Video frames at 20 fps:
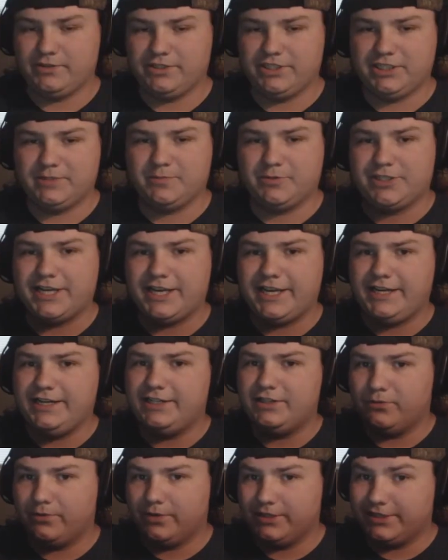is pertaining
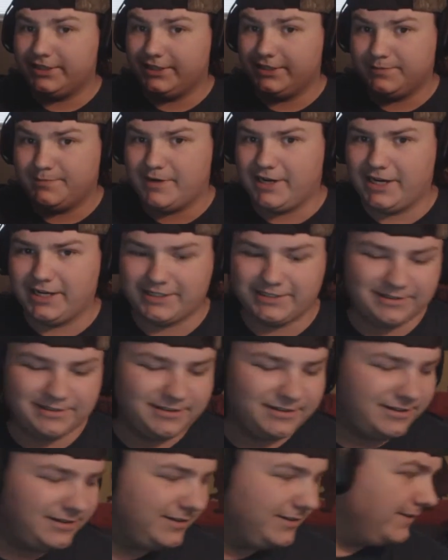to what's in this box.
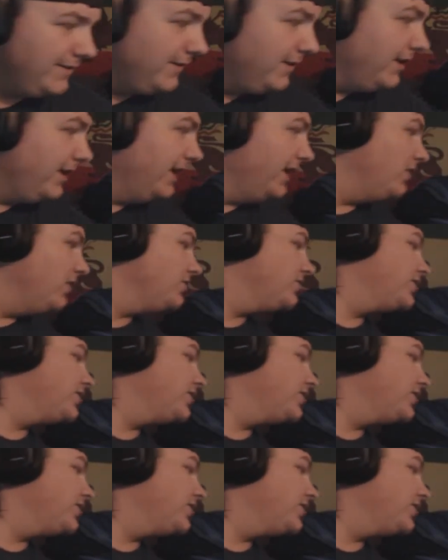It also